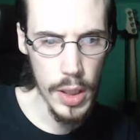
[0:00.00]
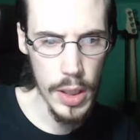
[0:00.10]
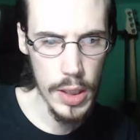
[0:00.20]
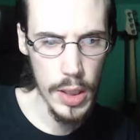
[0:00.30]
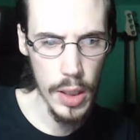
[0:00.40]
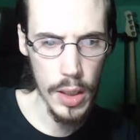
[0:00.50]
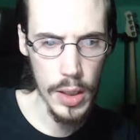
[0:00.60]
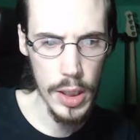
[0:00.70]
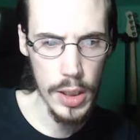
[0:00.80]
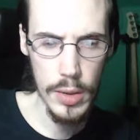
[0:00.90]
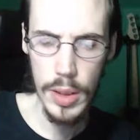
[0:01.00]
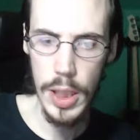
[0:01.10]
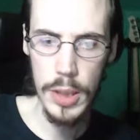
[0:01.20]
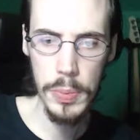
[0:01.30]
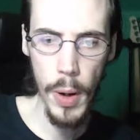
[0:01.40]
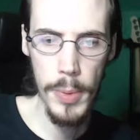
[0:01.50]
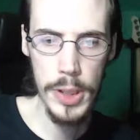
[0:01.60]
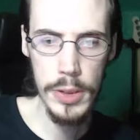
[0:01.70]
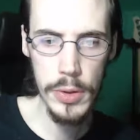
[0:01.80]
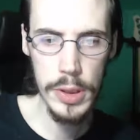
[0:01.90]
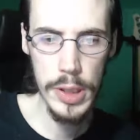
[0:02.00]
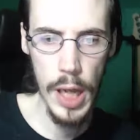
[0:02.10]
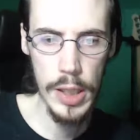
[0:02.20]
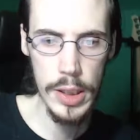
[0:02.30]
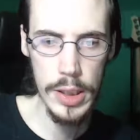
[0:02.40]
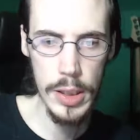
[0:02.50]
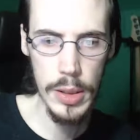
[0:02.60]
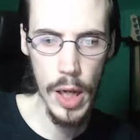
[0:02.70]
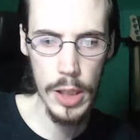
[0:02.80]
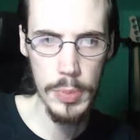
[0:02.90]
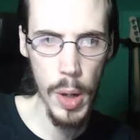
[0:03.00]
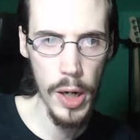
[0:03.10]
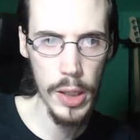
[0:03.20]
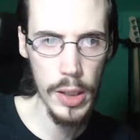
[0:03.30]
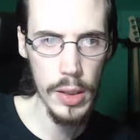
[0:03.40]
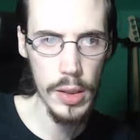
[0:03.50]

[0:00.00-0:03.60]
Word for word: He is probably still inside the sea god's body.